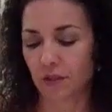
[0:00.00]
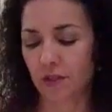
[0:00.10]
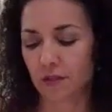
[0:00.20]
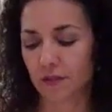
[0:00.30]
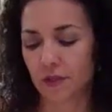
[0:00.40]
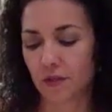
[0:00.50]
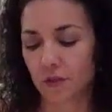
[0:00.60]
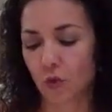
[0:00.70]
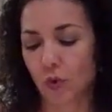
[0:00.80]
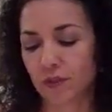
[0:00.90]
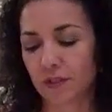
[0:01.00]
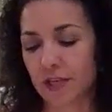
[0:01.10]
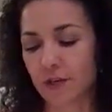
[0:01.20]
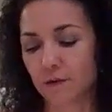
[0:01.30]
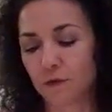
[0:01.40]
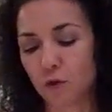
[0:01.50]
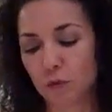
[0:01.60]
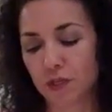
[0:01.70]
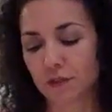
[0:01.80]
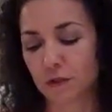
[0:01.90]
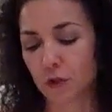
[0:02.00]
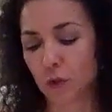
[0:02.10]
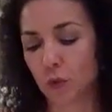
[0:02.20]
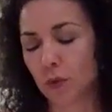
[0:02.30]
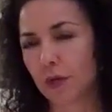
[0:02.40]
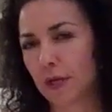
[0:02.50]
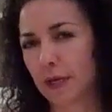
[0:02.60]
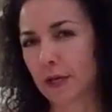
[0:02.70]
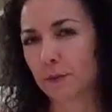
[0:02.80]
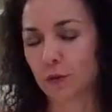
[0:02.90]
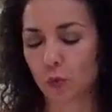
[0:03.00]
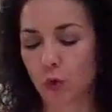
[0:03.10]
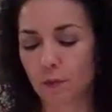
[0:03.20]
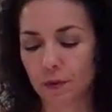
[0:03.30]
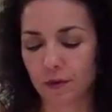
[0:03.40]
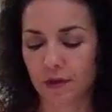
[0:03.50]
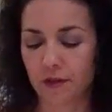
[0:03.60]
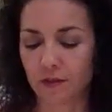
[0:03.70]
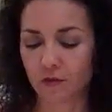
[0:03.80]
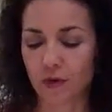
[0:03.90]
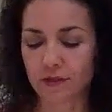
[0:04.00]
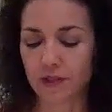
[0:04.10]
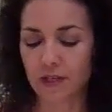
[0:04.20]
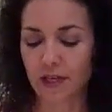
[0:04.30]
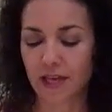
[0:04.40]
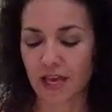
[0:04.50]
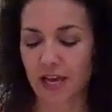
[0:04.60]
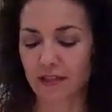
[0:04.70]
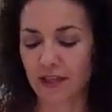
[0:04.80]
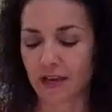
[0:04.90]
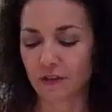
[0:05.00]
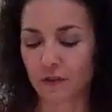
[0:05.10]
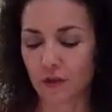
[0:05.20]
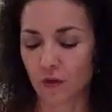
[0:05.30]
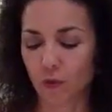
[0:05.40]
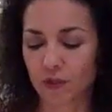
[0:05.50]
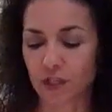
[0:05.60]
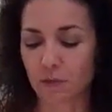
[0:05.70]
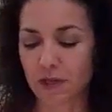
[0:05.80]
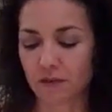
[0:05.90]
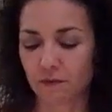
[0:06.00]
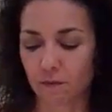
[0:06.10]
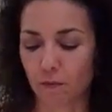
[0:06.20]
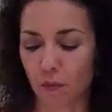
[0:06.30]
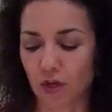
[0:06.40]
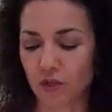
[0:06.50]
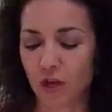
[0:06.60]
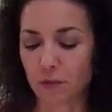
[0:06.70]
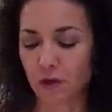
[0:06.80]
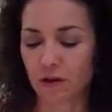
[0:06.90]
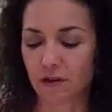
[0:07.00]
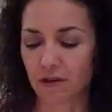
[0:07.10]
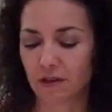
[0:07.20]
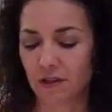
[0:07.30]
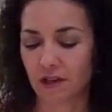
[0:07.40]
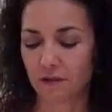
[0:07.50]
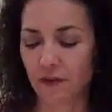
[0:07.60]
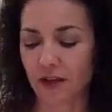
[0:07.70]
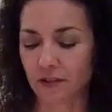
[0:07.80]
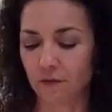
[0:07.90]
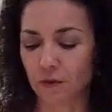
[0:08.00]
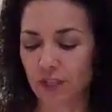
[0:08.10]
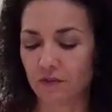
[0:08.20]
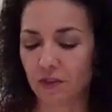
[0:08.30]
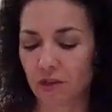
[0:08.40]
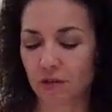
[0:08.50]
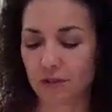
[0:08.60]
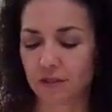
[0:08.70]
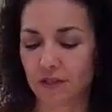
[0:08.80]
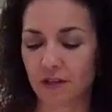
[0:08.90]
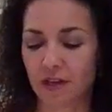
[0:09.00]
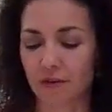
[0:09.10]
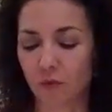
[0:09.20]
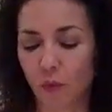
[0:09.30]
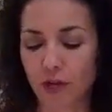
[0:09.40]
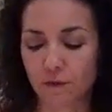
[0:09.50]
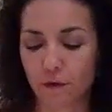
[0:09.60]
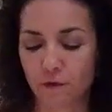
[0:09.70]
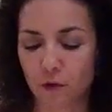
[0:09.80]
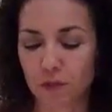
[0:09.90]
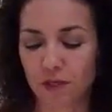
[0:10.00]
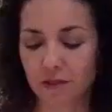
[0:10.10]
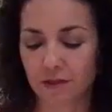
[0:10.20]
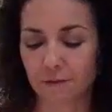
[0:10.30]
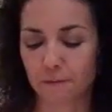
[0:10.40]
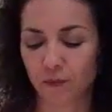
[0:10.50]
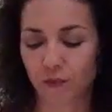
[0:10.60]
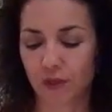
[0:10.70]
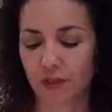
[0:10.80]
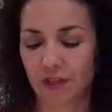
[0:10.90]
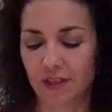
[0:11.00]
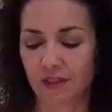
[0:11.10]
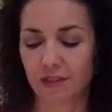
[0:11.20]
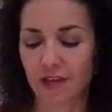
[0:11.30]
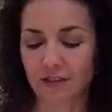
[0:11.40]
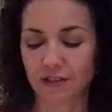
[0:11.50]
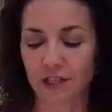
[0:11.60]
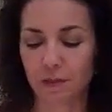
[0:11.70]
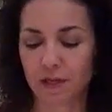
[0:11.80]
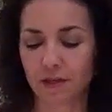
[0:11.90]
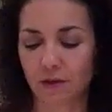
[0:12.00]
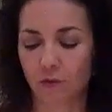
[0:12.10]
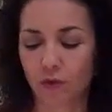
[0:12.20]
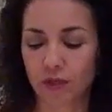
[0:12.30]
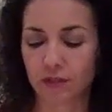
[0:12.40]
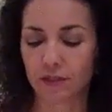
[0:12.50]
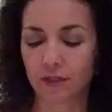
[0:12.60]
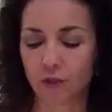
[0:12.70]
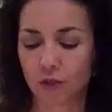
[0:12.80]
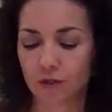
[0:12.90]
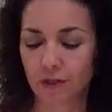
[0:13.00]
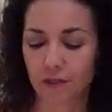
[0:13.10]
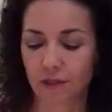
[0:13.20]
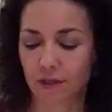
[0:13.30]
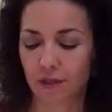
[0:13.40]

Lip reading: this is going to take a few minutes to absorb the dressing, and that's what's going to make it yummy. In fact, if you leave it there to sit and wait for a few minutes, that's going to make it really delicious.